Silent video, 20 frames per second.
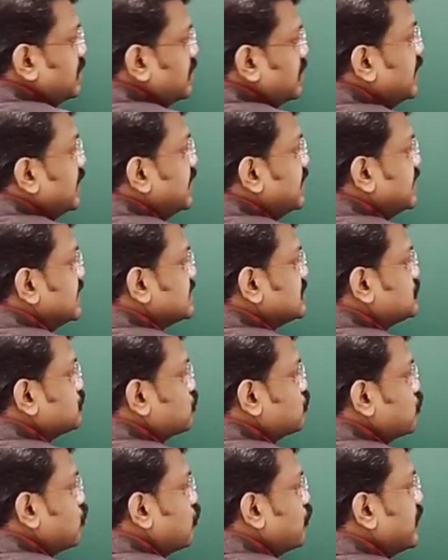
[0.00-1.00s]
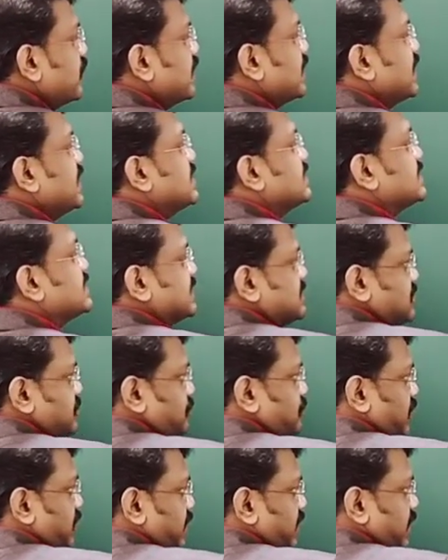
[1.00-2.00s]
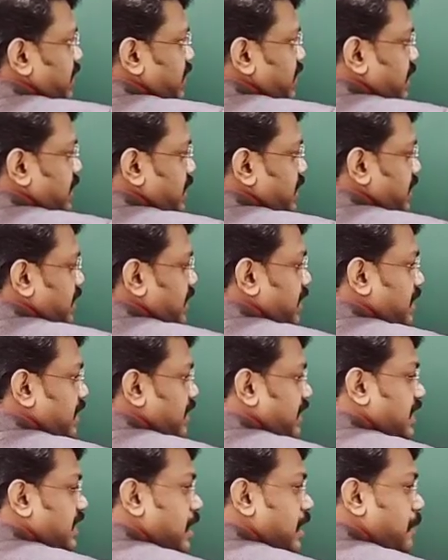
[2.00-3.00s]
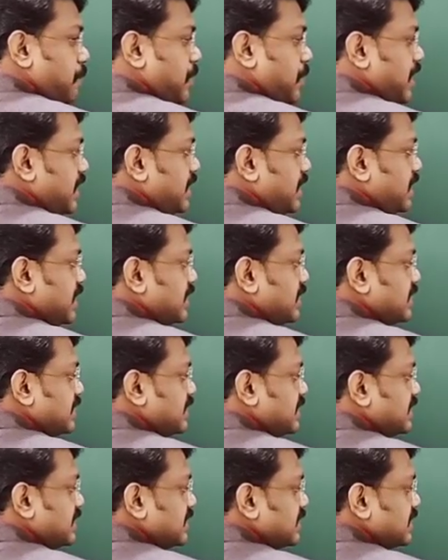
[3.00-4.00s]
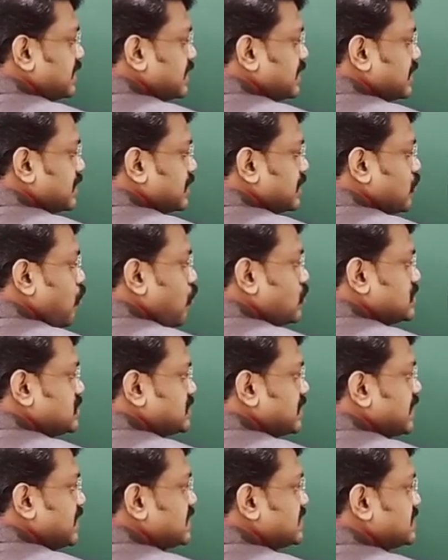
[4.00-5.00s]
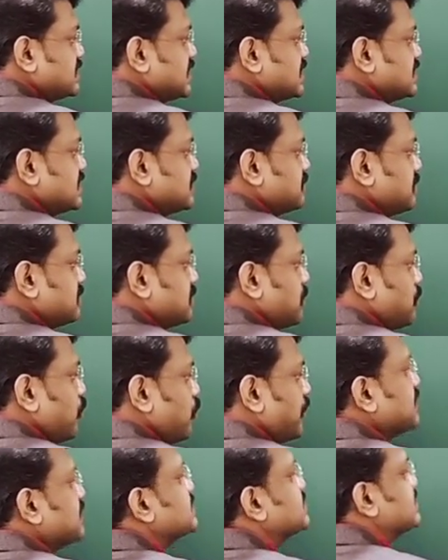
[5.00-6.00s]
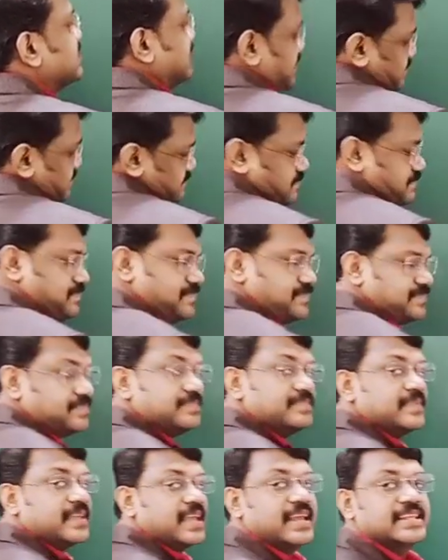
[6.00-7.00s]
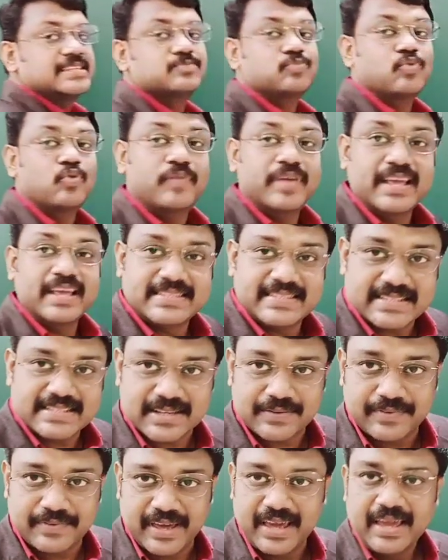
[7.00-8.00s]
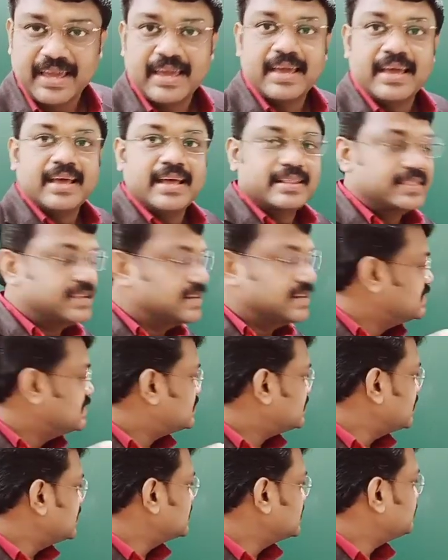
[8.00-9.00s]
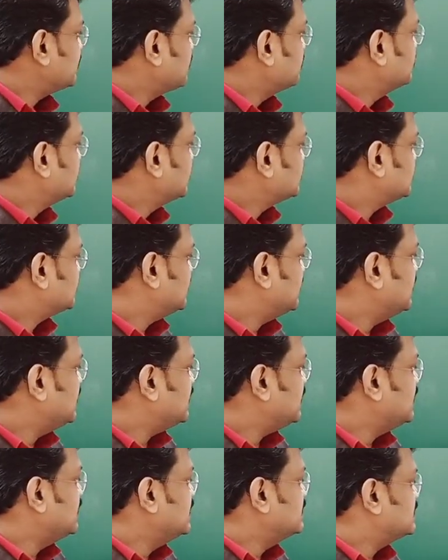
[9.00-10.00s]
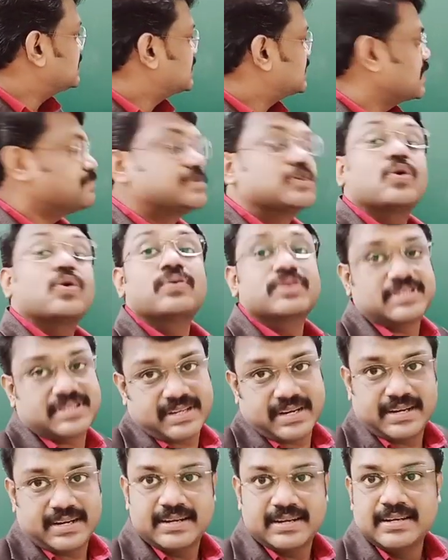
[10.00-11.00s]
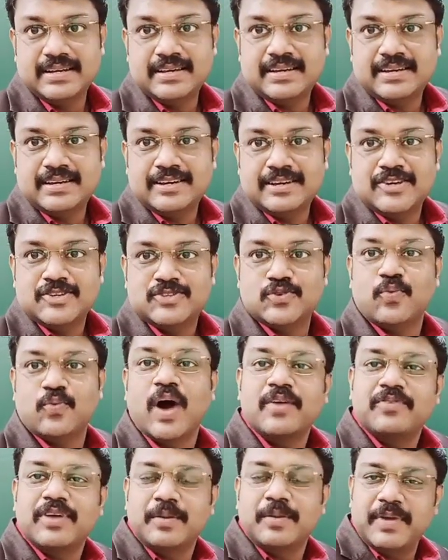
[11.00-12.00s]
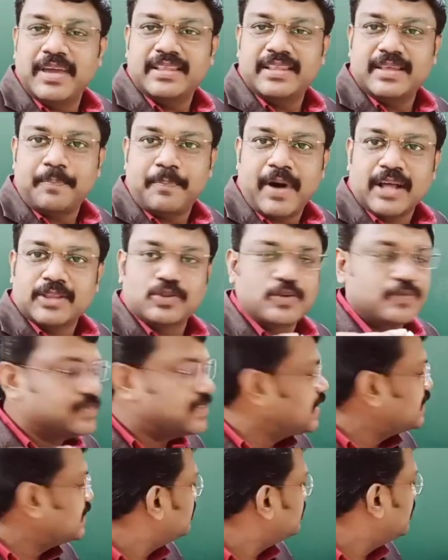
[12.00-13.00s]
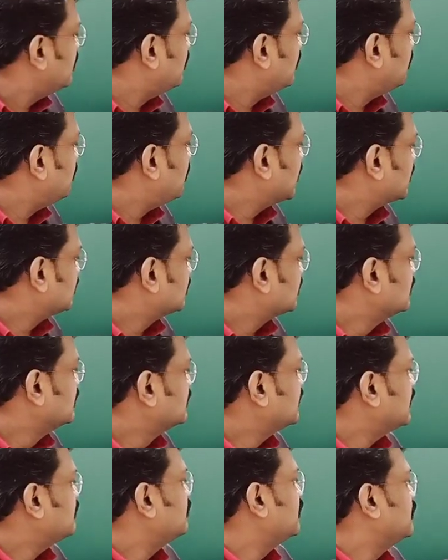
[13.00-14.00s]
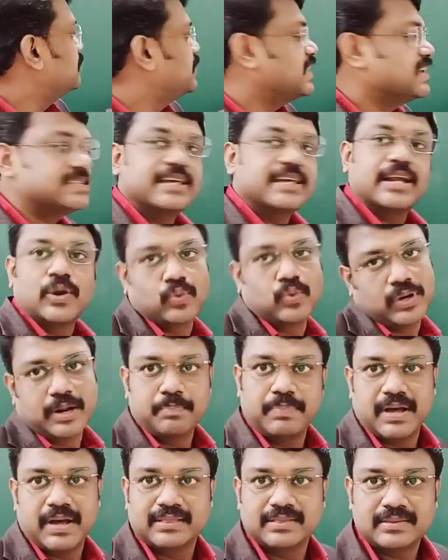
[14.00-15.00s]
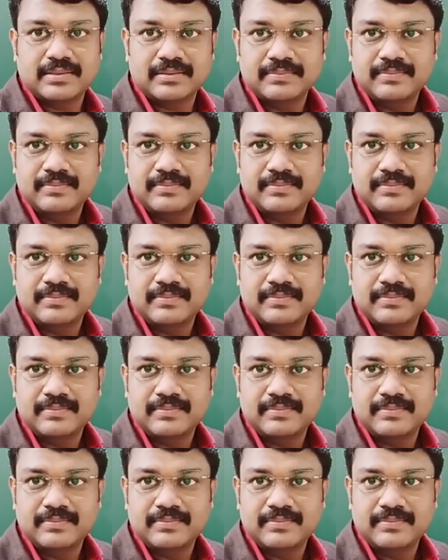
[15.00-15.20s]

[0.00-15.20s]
It is moving in such a way keeping the constant distance from the point C. It is moving in such a way the distance from the C is kept constant. So what will be the path of that particle? That will be a circular path.